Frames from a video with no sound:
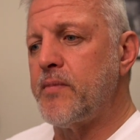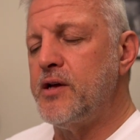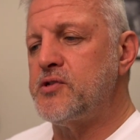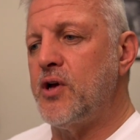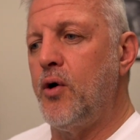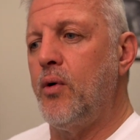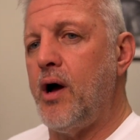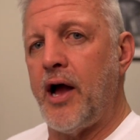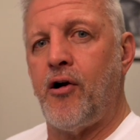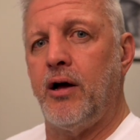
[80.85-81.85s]
so
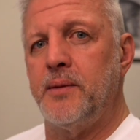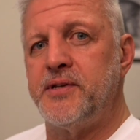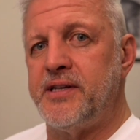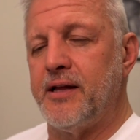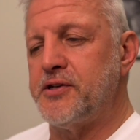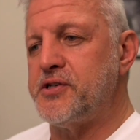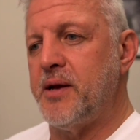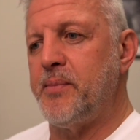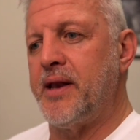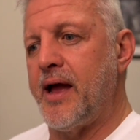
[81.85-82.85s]
I call up the
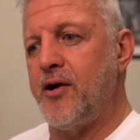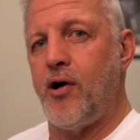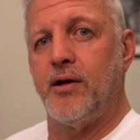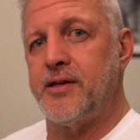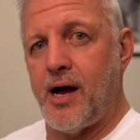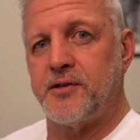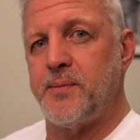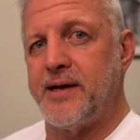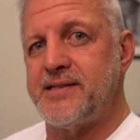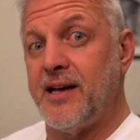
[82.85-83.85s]
dealership and I talk to
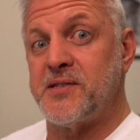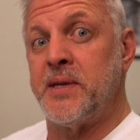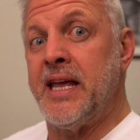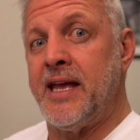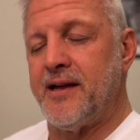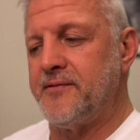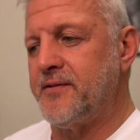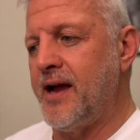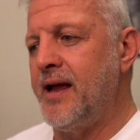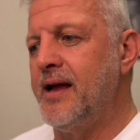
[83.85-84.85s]
my salesman, Ian,
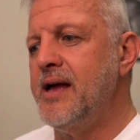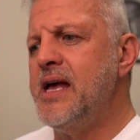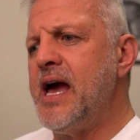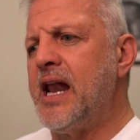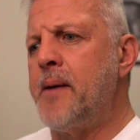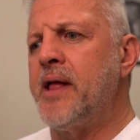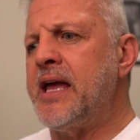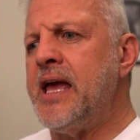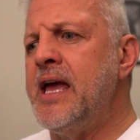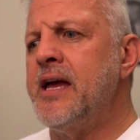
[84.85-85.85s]
right? And I'm
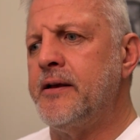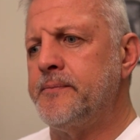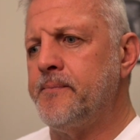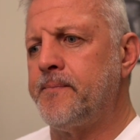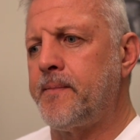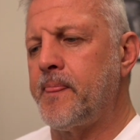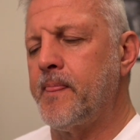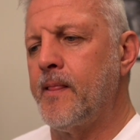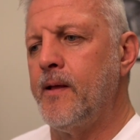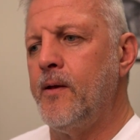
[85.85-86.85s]
like, Ian,
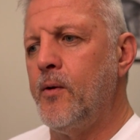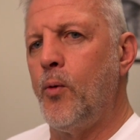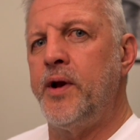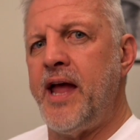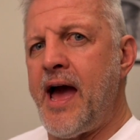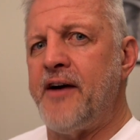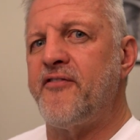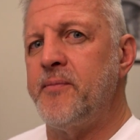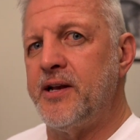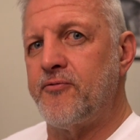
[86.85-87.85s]
what do you have
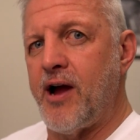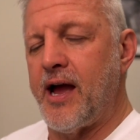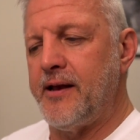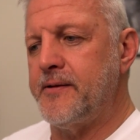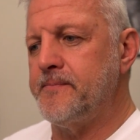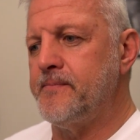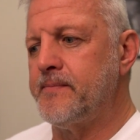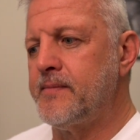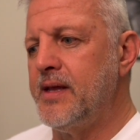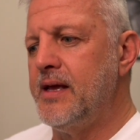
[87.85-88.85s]
for me to ride?
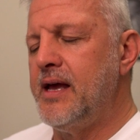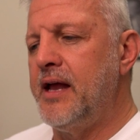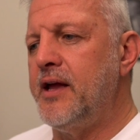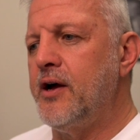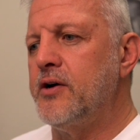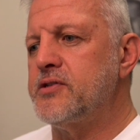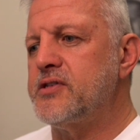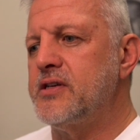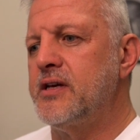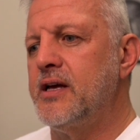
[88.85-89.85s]
And he
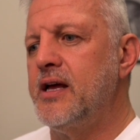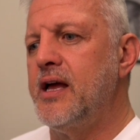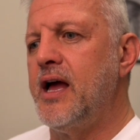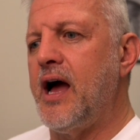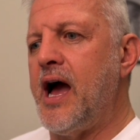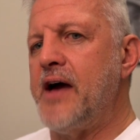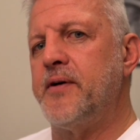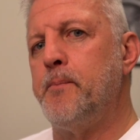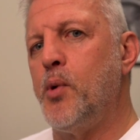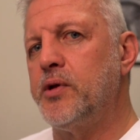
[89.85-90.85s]
goes, I have
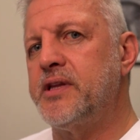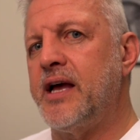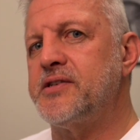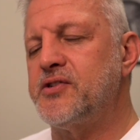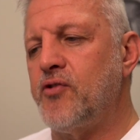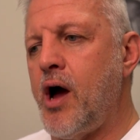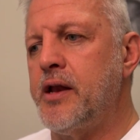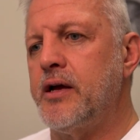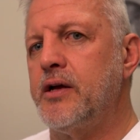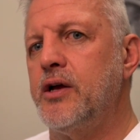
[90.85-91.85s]
a
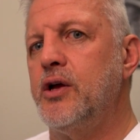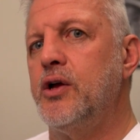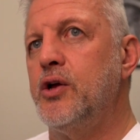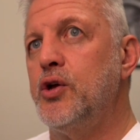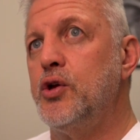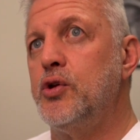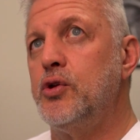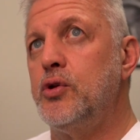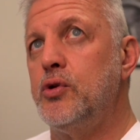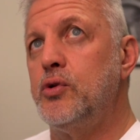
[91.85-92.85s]
Multistrada
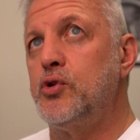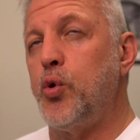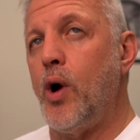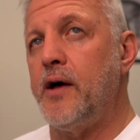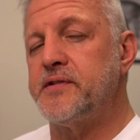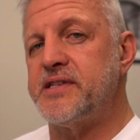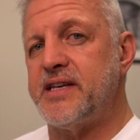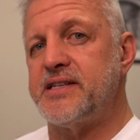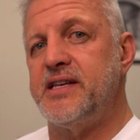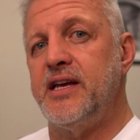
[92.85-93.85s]

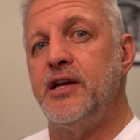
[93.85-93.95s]
1260